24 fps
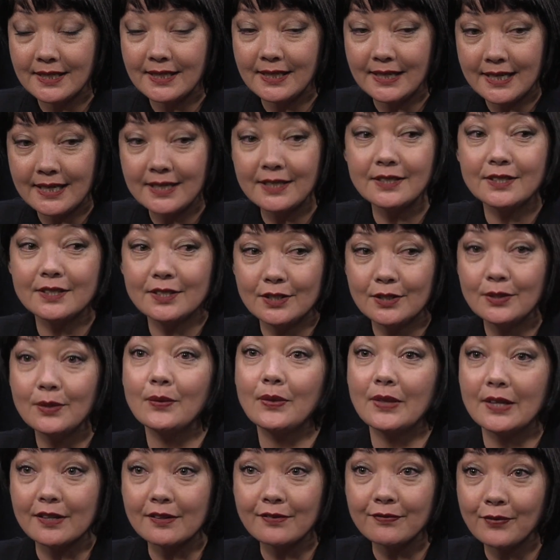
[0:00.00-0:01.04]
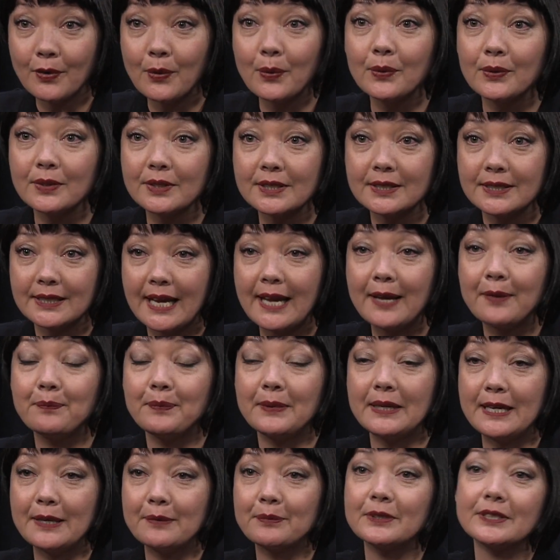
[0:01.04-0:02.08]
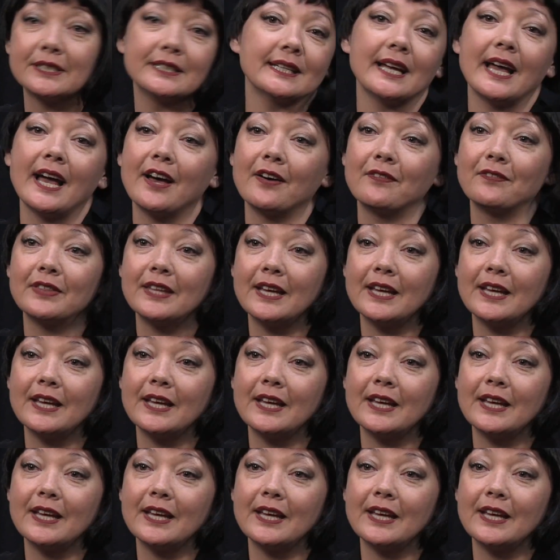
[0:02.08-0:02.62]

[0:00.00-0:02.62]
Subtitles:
into this fold and be able to have